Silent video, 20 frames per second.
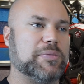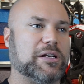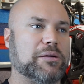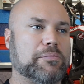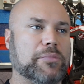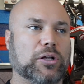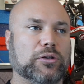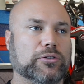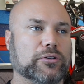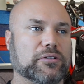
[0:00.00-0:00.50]

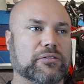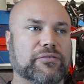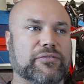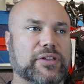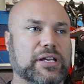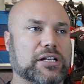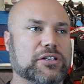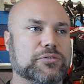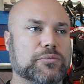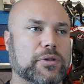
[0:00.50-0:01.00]
builder of
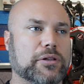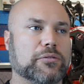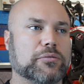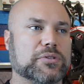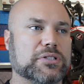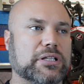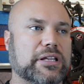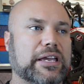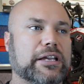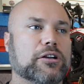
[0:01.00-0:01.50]
things, whether it
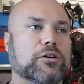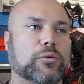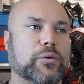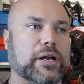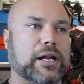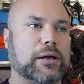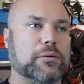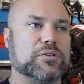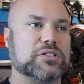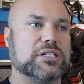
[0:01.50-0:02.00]
was Lego
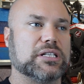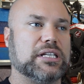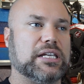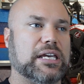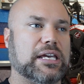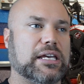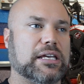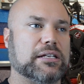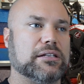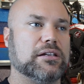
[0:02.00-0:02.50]
when I was a
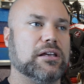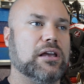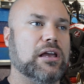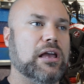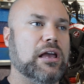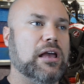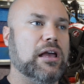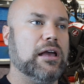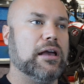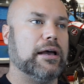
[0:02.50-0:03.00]
kid,
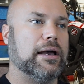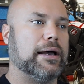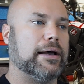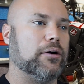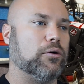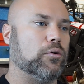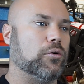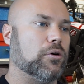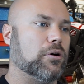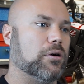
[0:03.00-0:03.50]

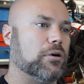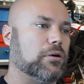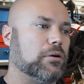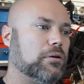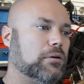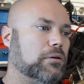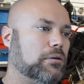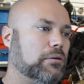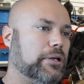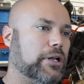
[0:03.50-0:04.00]

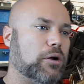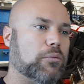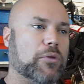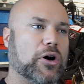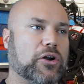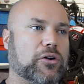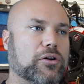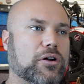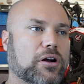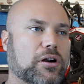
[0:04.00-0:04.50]
or
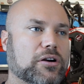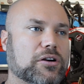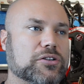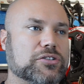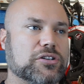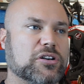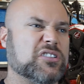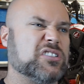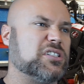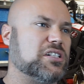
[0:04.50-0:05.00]
model
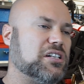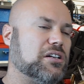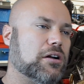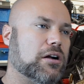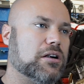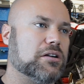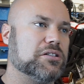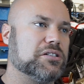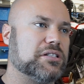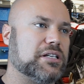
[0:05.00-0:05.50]
cars, RC
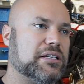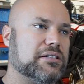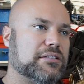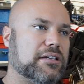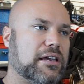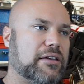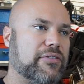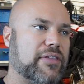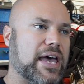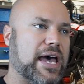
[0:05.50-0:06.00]
cars, things
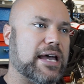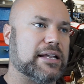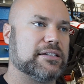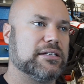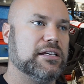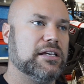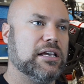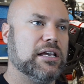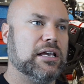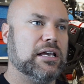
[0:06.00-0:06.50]
like
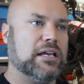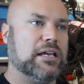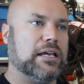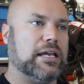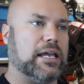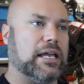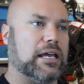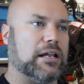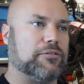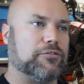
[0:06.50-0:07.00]
that.
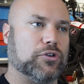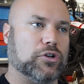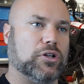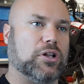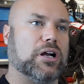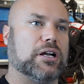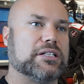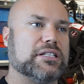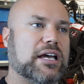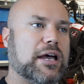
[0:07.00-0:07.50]
And for a
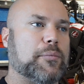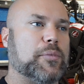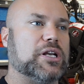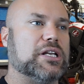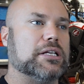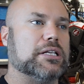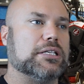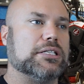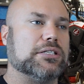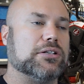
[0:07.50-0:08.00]
long time I
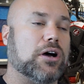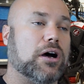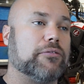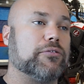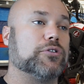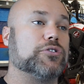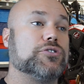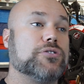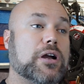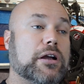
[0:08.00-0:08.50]
did
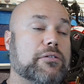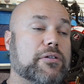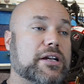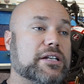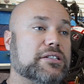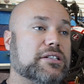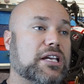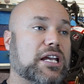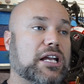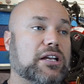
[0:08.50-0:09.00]
off-road truck
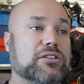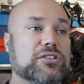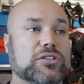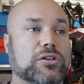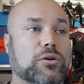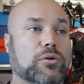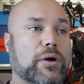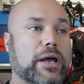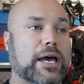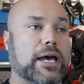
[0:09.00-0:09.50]
racing,
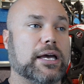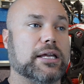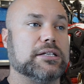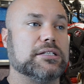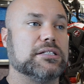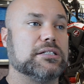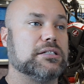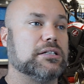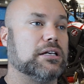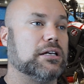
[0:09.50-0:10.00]
so had
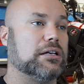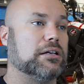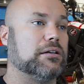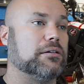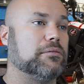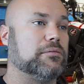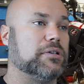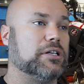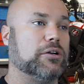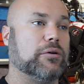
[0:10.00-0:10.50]

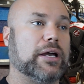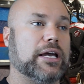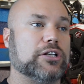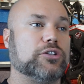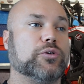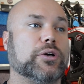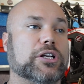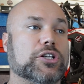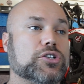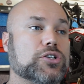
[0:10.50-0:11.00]

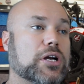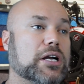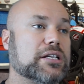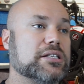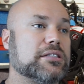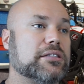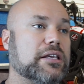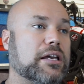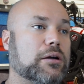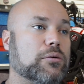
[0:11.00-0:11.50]
Toyota
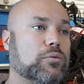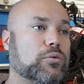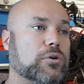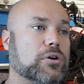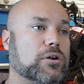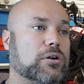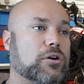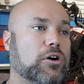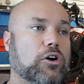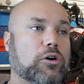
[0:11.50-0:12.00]
trucks that
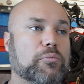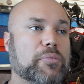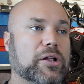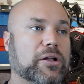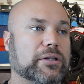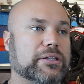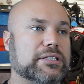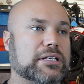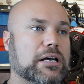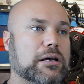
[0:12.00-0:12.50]
were all
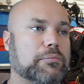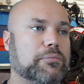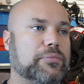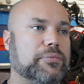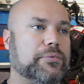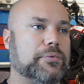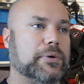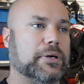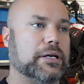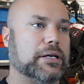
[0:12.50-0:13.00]
built
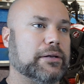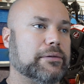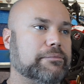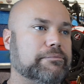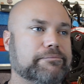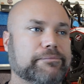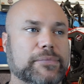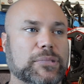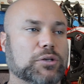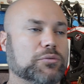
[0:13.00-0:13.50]
up,
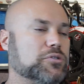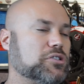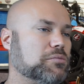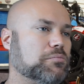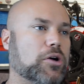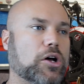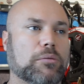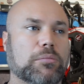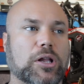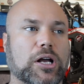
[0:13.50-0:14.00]

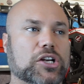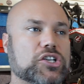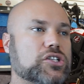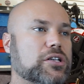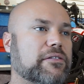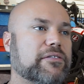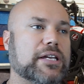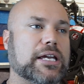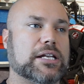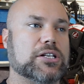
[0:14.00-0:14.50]
small block
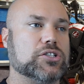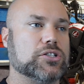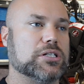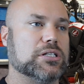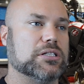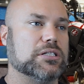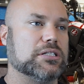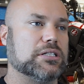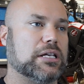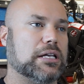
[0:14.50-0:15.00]
Chevy engines